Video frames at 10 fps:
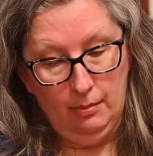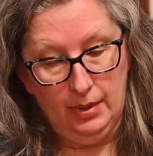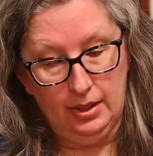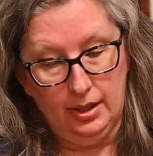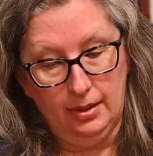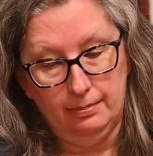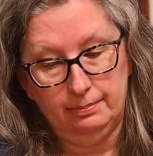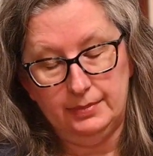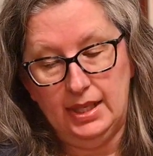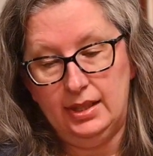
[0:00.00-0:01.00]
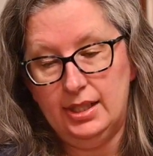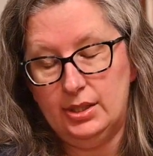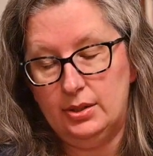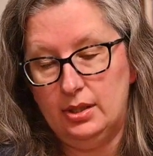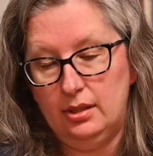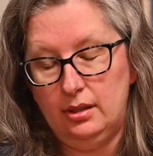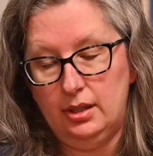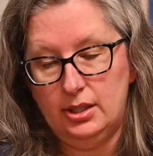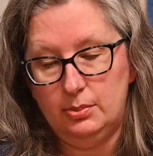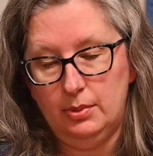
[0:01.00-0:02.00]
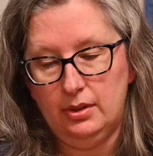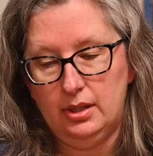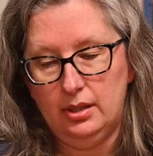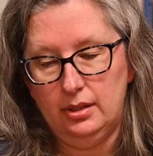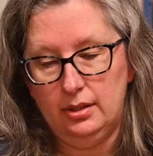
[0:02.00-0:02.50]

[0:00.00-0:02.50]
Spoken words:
But in this book,